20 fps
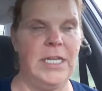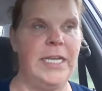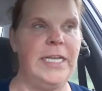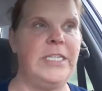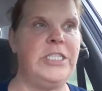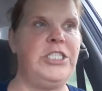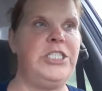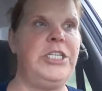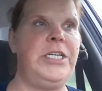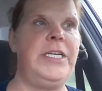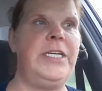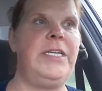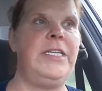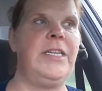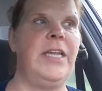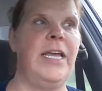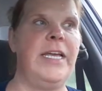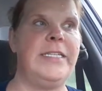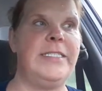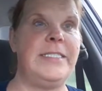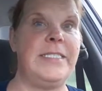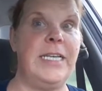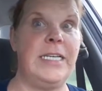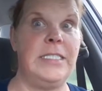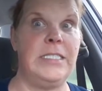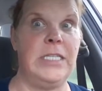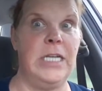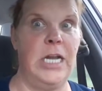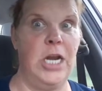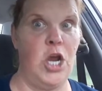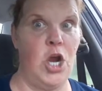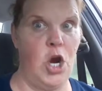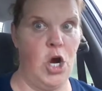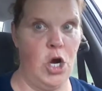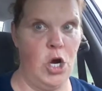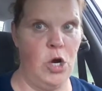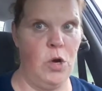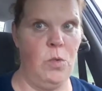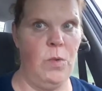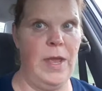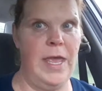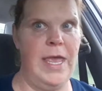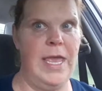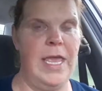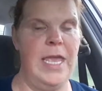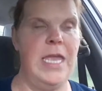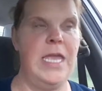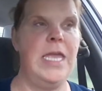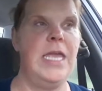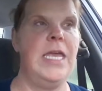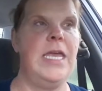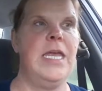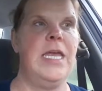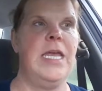Like, she likes things done her way,